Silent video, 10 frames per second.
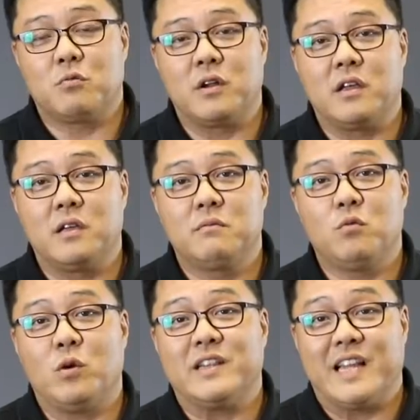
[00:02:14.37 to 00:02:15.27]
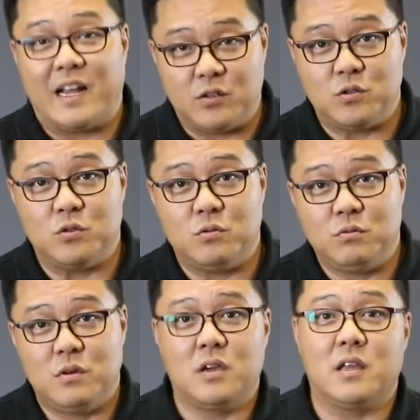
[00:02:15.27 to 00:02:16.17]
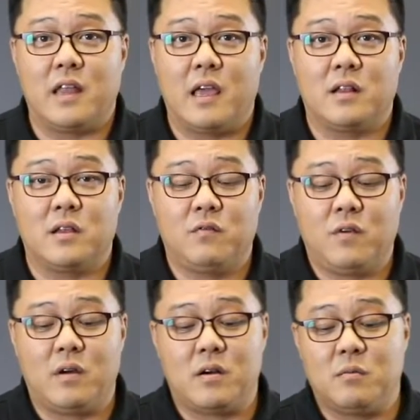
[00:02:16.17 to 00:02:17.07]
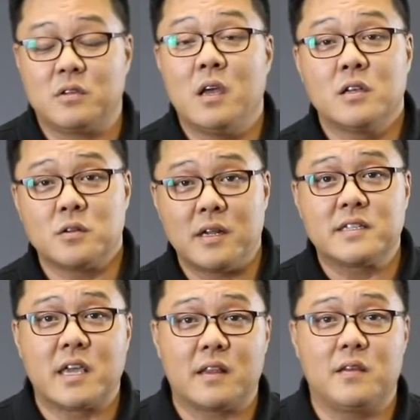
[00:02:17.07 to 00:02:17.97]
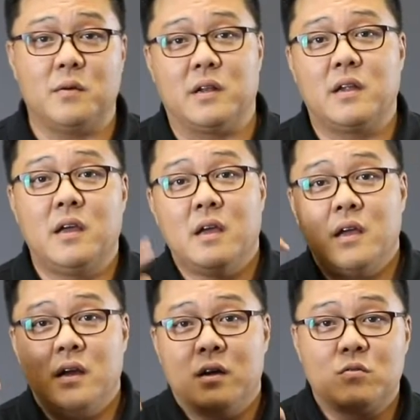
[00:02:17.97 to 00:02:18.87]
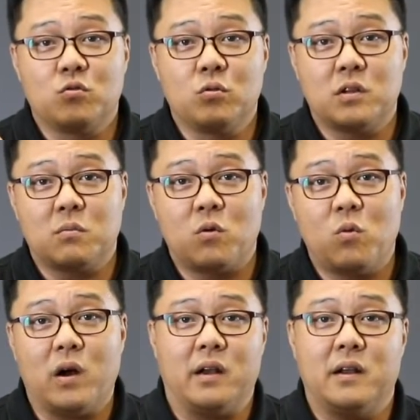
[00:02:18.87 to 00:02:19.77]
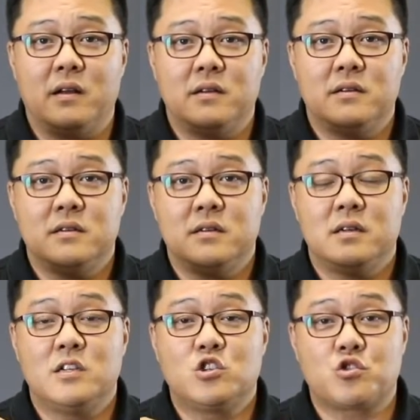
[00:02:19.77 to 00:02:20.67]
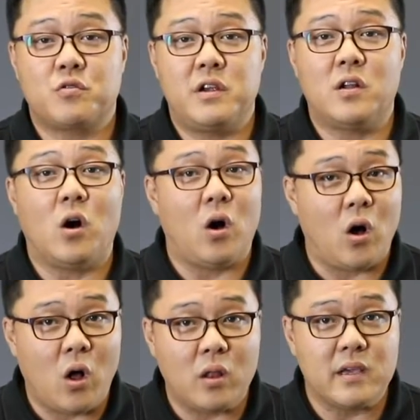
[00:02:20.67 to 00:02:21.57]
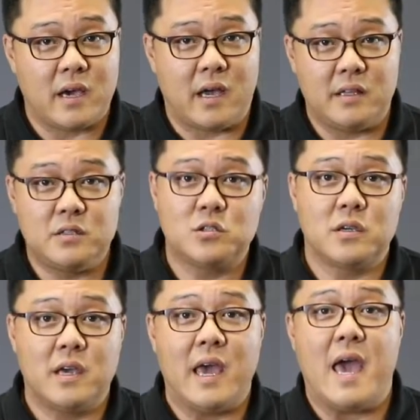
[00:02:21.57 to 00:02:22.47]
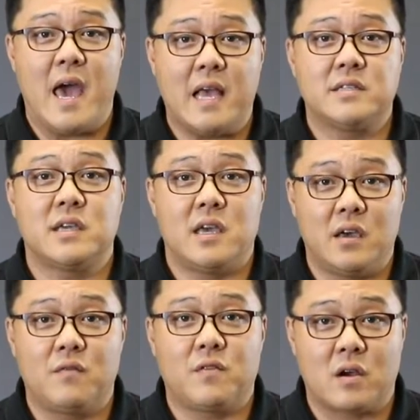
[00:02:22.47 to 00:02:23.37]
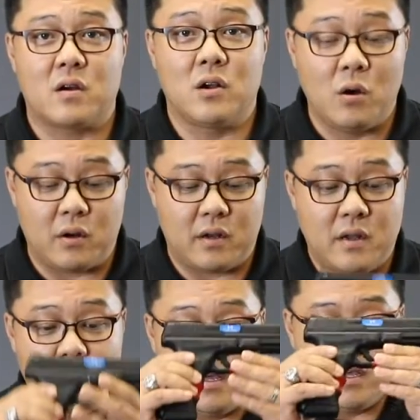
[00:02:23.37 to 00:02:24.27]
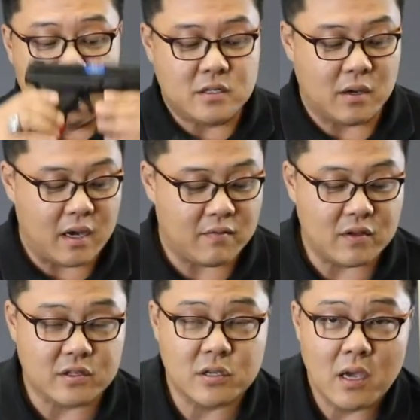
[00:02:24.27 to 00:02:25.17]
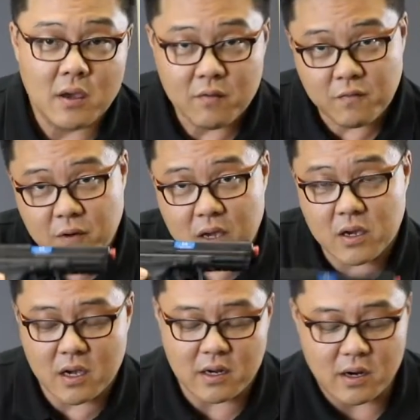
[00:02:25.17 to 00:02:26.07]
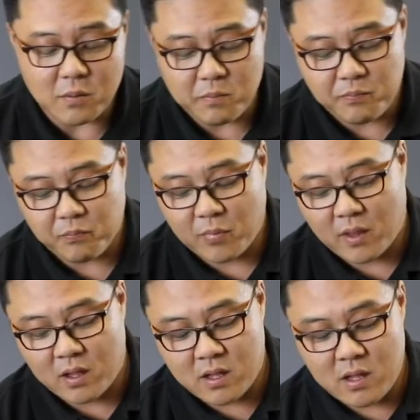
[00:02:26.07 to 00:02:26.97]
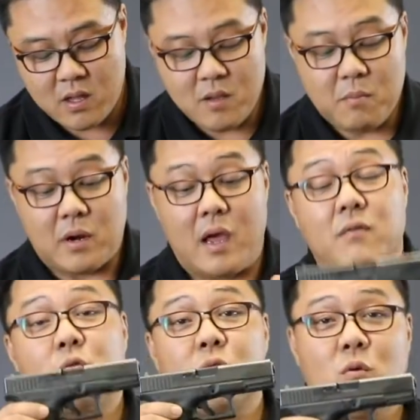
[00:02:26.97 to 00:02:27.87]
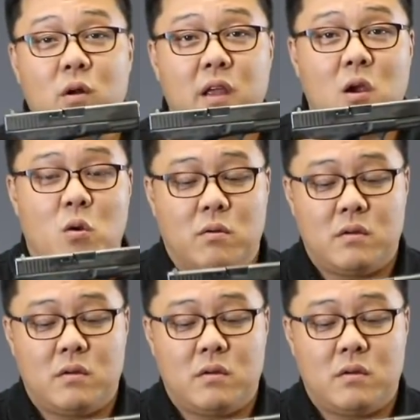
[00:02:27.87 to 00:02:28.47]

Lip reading: really what not to do in handling firearms. So let's get to it. Rule number 1, treat all guns as if they're loaded. So I have this fake gun here, but I have a real one here.